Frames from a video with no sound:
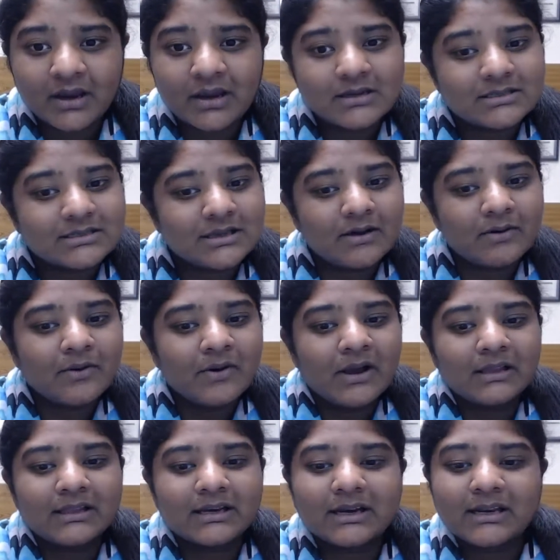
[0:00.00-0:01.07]
So
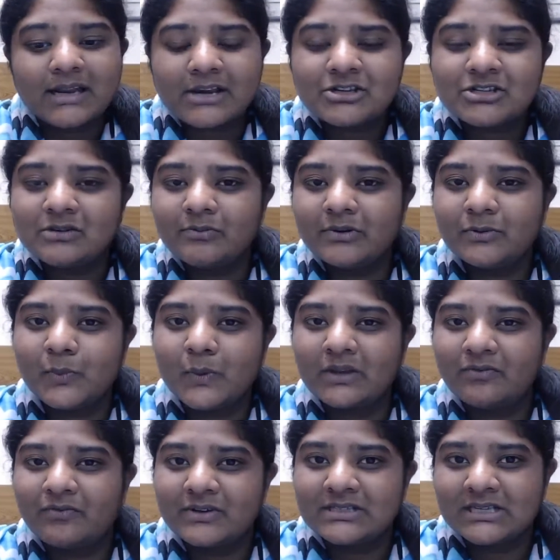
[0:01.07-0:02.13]
the connection between
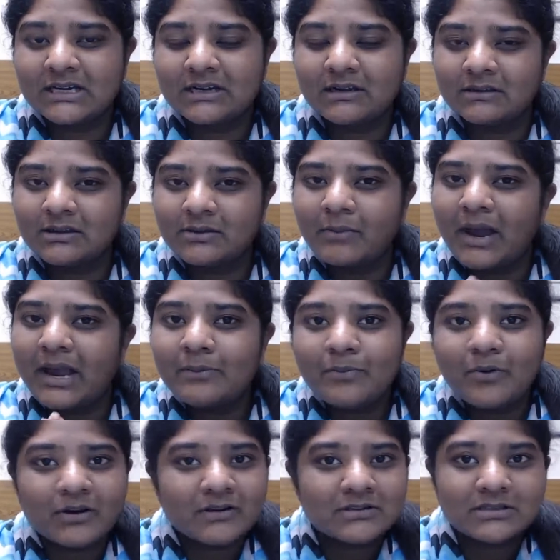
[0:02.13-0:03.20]
physical, the mind,
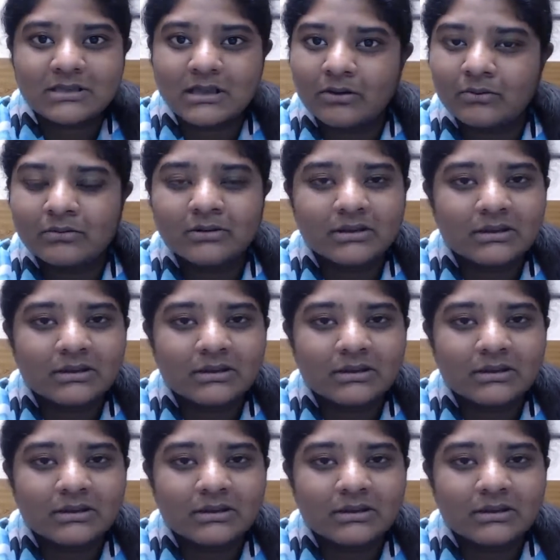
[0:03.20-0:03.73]
body, soul,